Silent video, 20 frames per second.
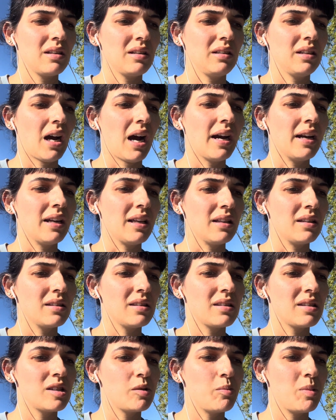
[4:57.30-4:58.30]
guidance,
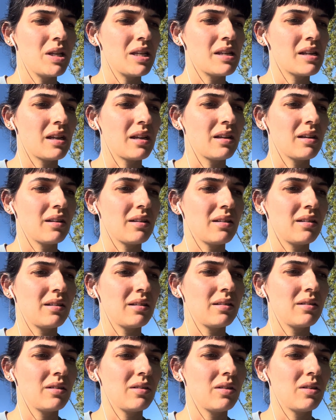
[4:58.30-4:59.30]
speaking
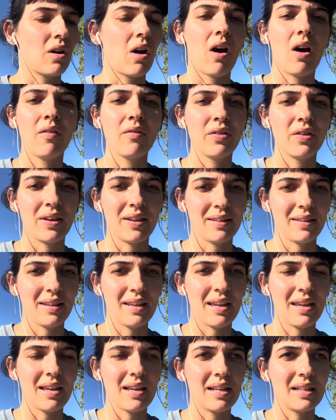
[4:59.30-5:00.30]

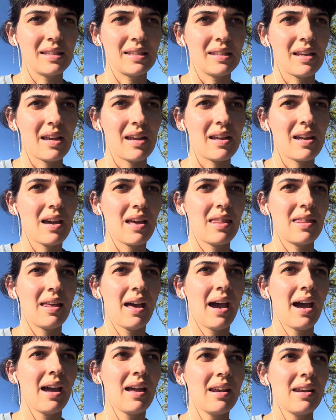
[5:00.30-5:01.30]
confidently. It's like
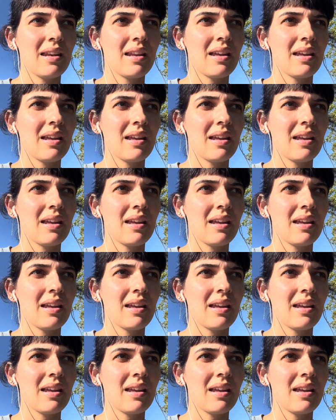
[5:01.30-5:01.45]
that.